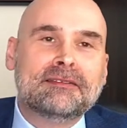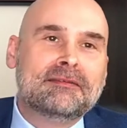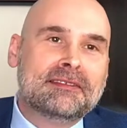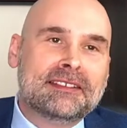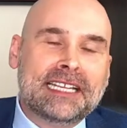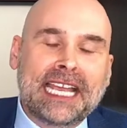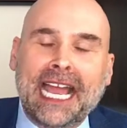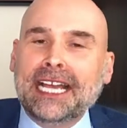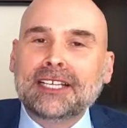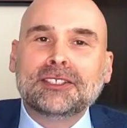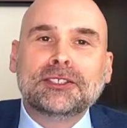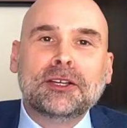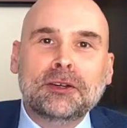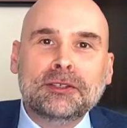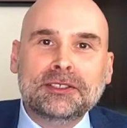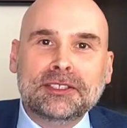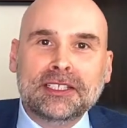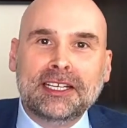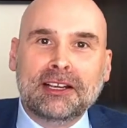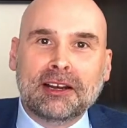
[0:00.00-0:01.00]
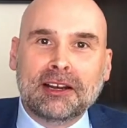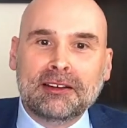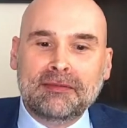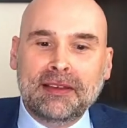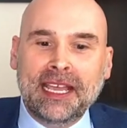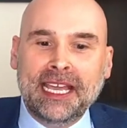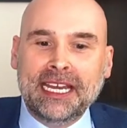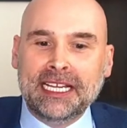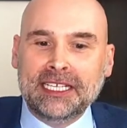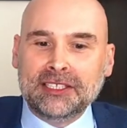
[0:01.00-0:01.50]
tax code to their
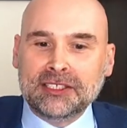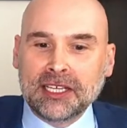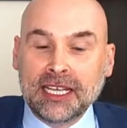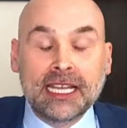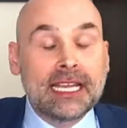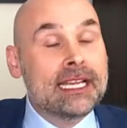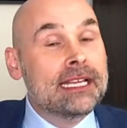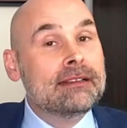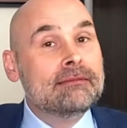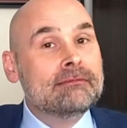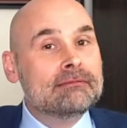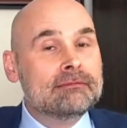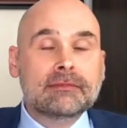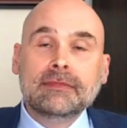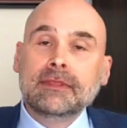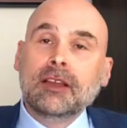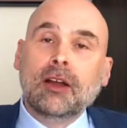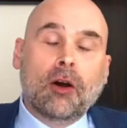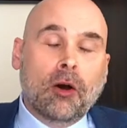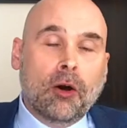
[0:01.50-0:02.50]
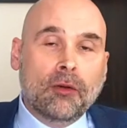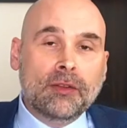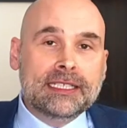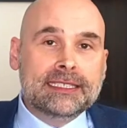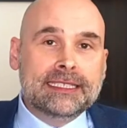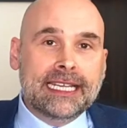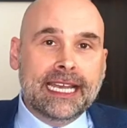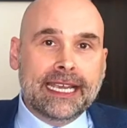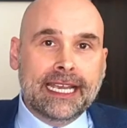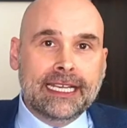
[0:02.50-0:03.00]
advantage, all these
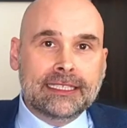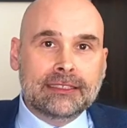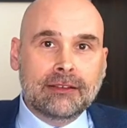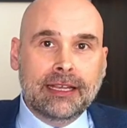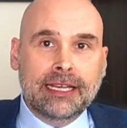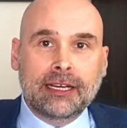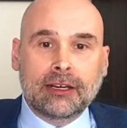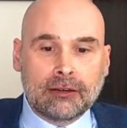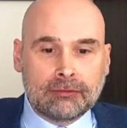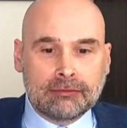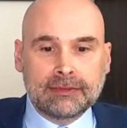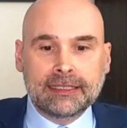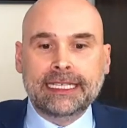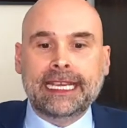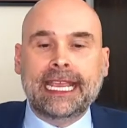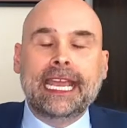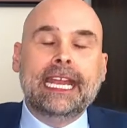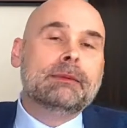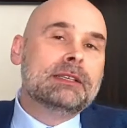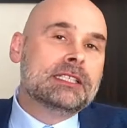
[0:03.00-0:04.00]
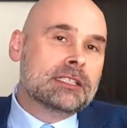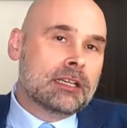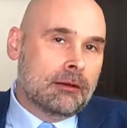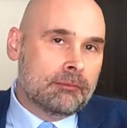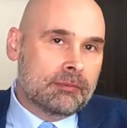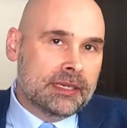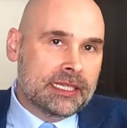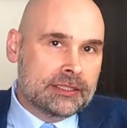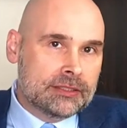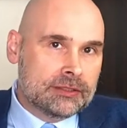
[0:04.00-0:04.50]
decades later, cannabis
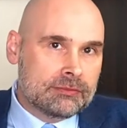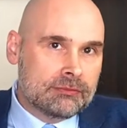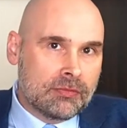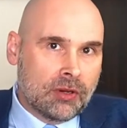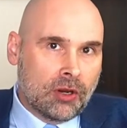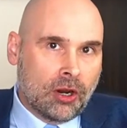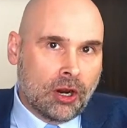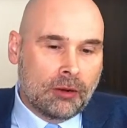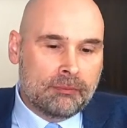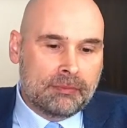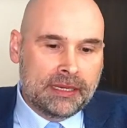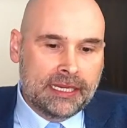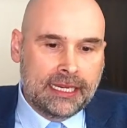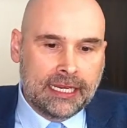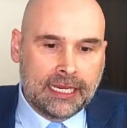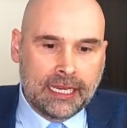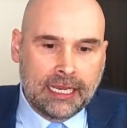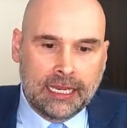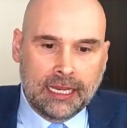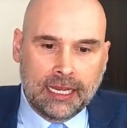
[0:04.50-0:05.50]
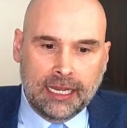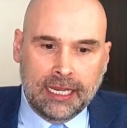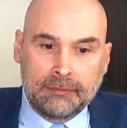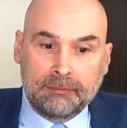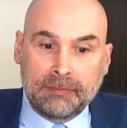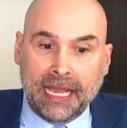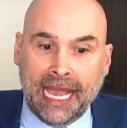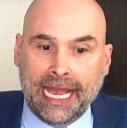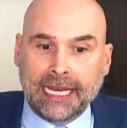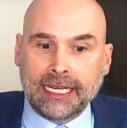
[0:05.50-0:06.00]
companies are being
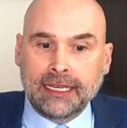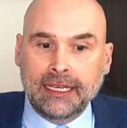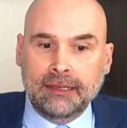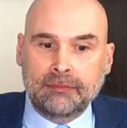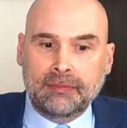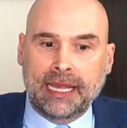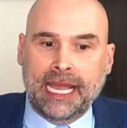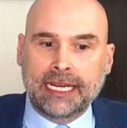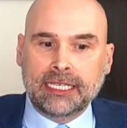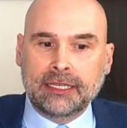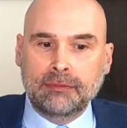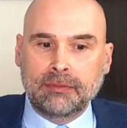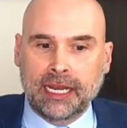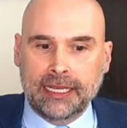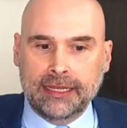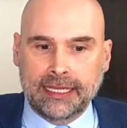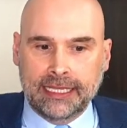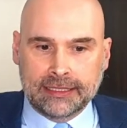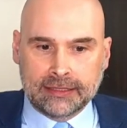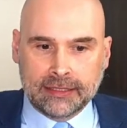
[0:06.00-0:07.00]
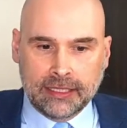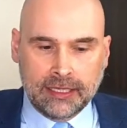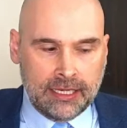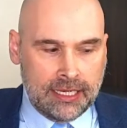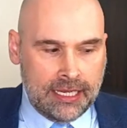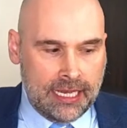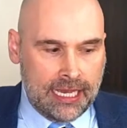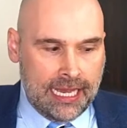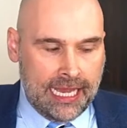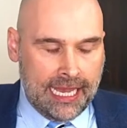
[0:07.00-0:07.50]
impacted by this.
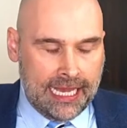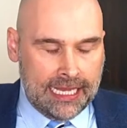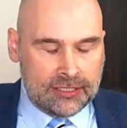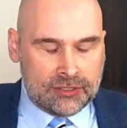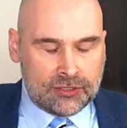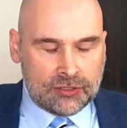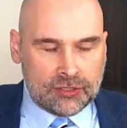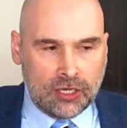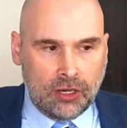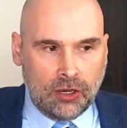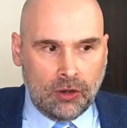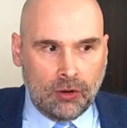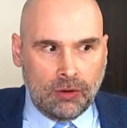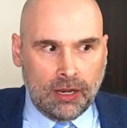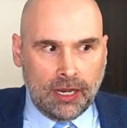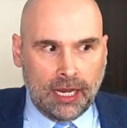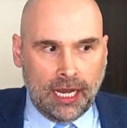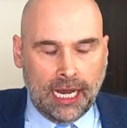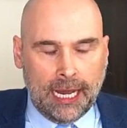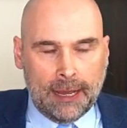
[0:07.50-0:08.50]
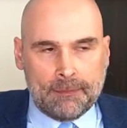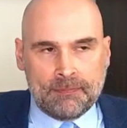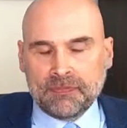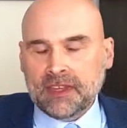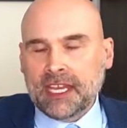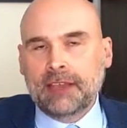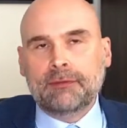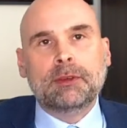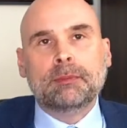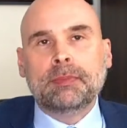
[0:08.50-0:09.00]
And so
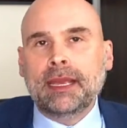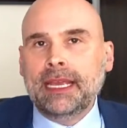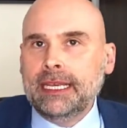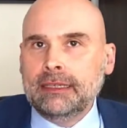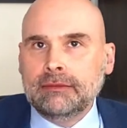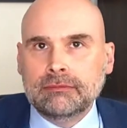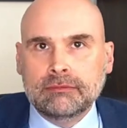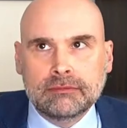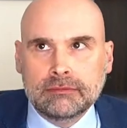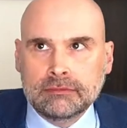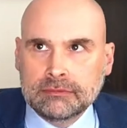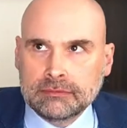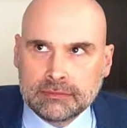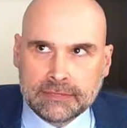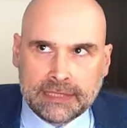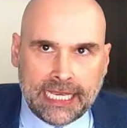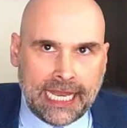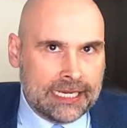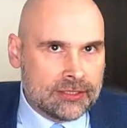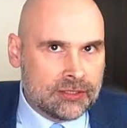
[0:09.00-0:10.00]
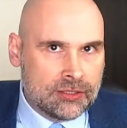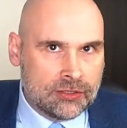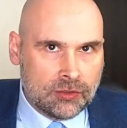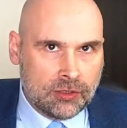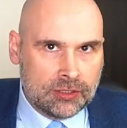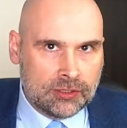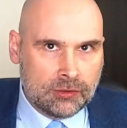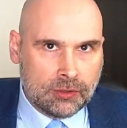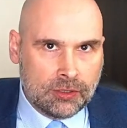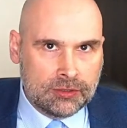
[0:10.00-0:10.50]
if you're paying taxes
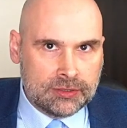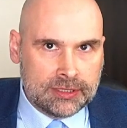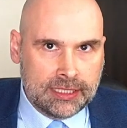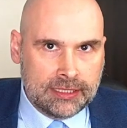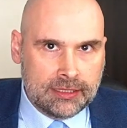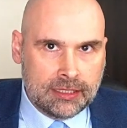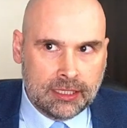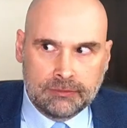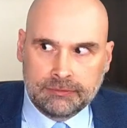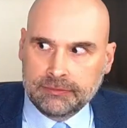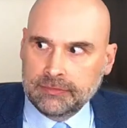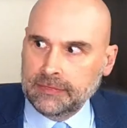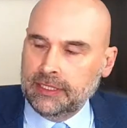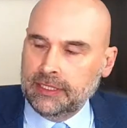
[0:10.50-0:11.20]
on gross income,